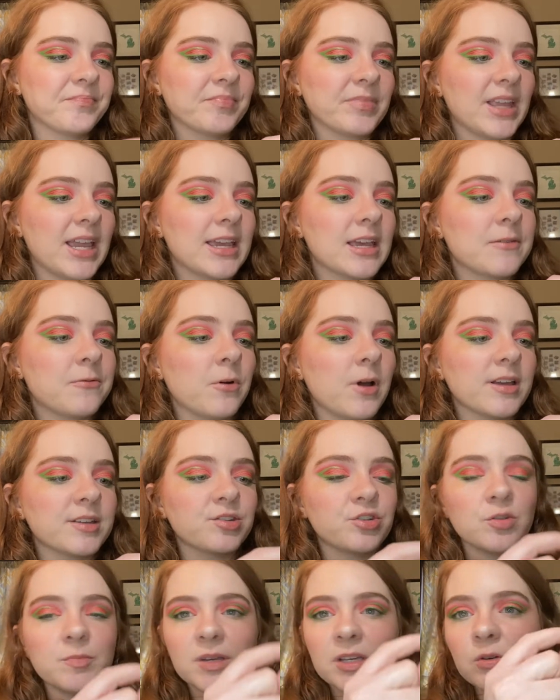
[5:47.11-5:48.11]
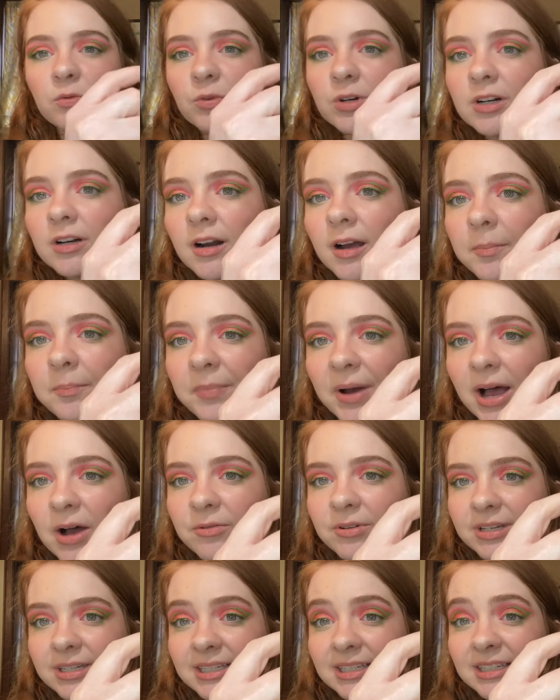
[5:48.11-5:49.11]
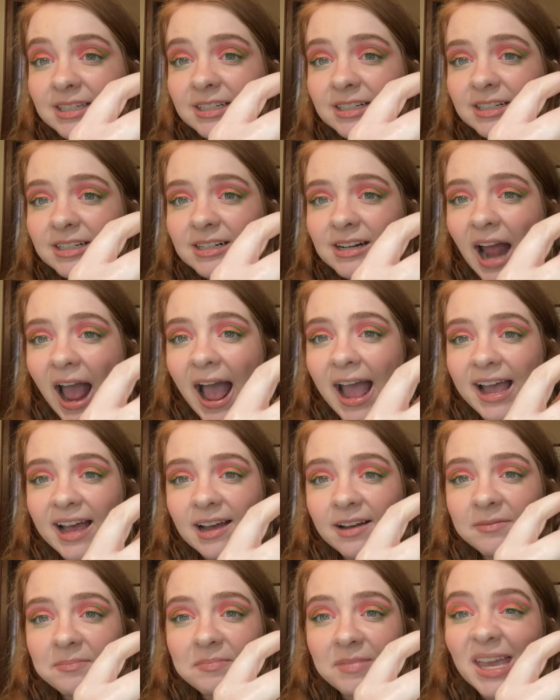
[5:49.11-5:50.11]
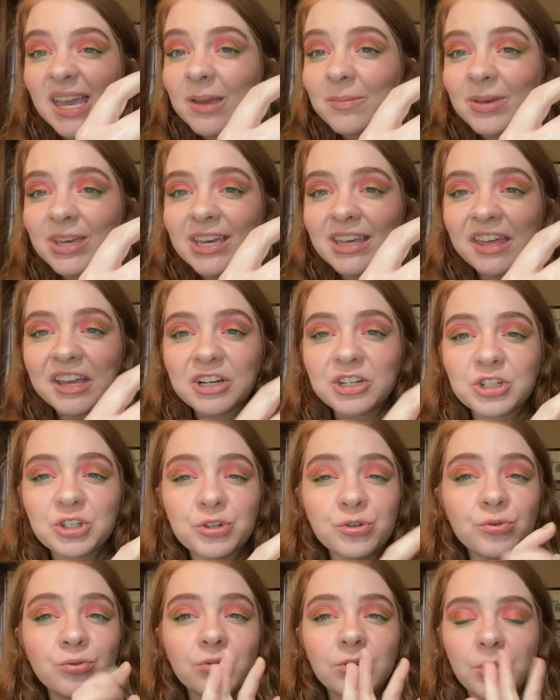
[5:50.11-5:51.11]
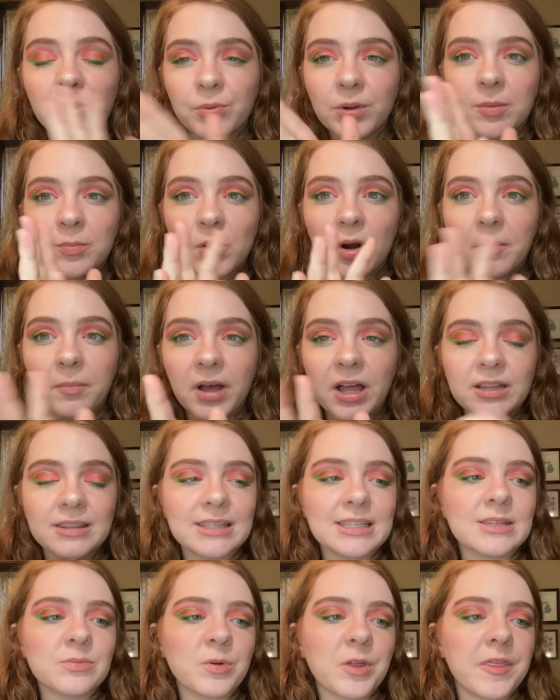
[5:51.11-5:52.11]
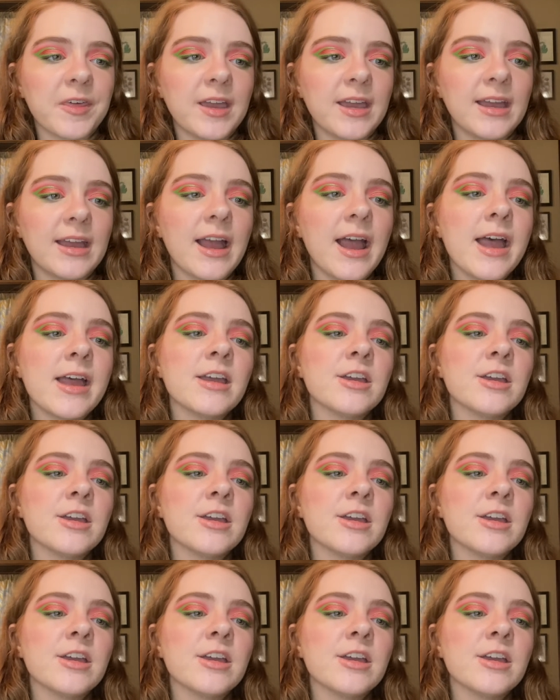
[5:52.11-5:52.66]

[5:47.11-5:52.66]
If assuming we're about here, I have maybe like 2 to 3 more months with it.